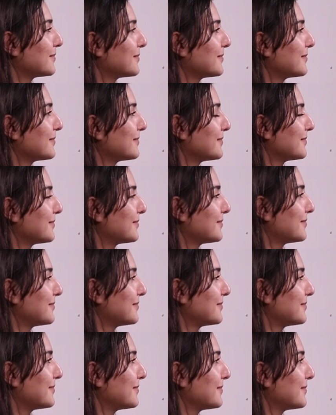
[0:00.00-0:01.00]

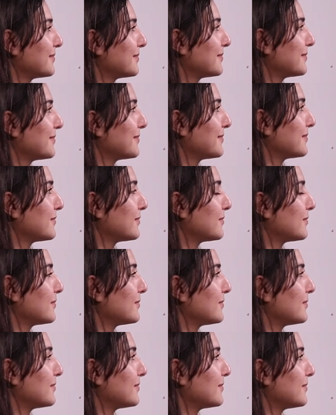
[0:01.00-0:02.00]

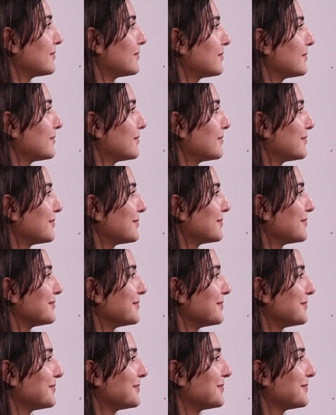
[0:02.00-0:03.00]

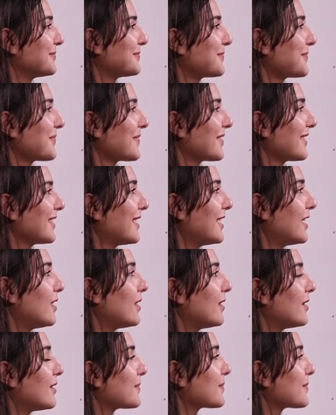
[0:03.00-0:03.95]
The person shown says nothing.